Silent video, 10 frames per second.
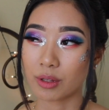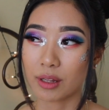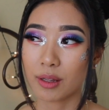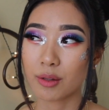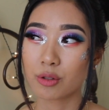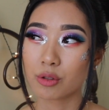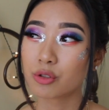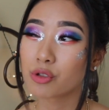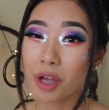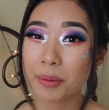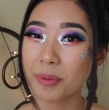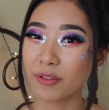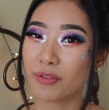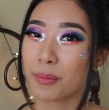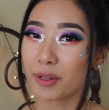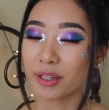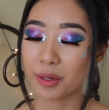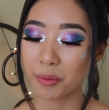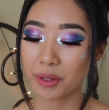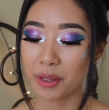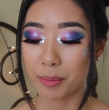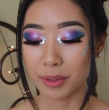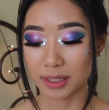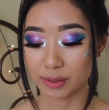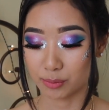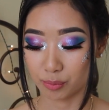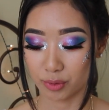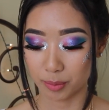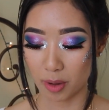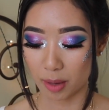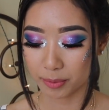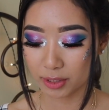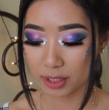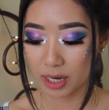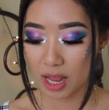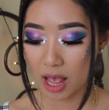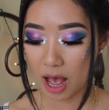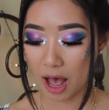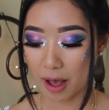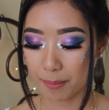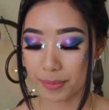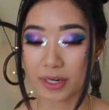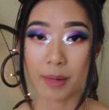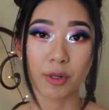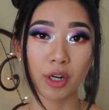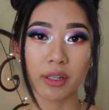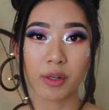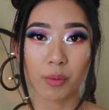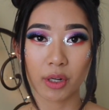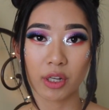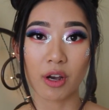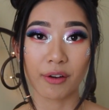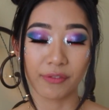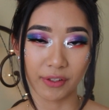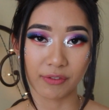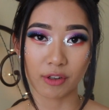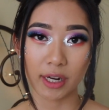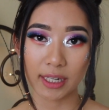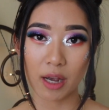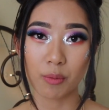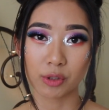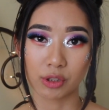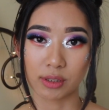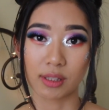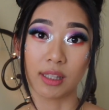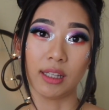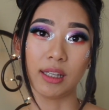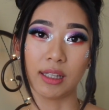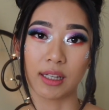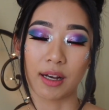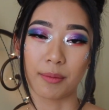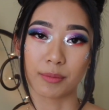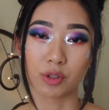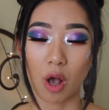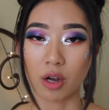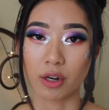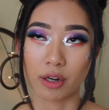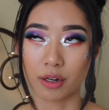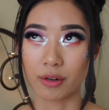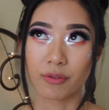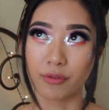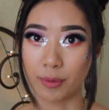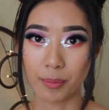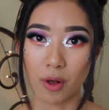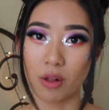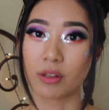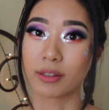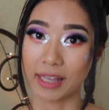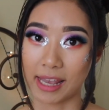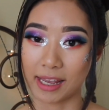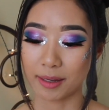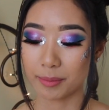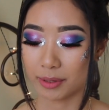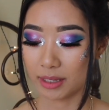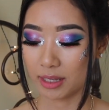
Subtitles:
they should be familiar with it because it's really popular. But I'm currently working on FIFA right now, which is the soccer football game.